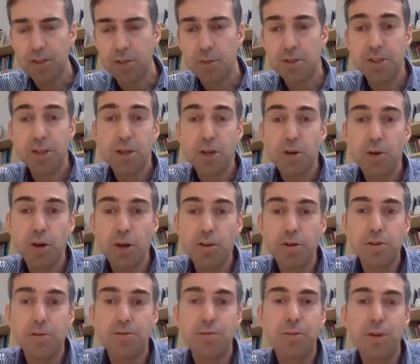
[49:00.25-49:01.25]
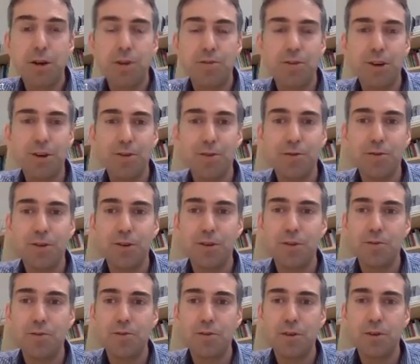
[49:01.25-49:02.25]
So we see a whole load
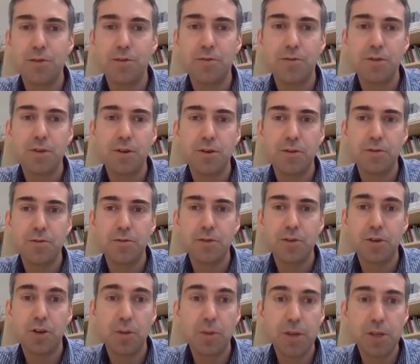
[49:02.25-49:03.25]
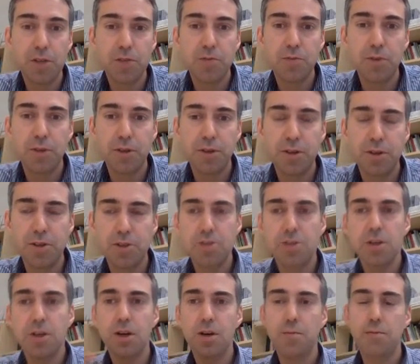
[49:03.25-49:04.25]
of comments from
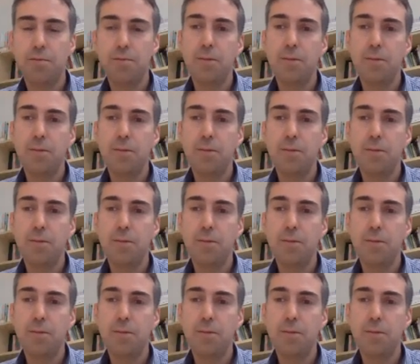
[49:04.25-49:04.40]
learners,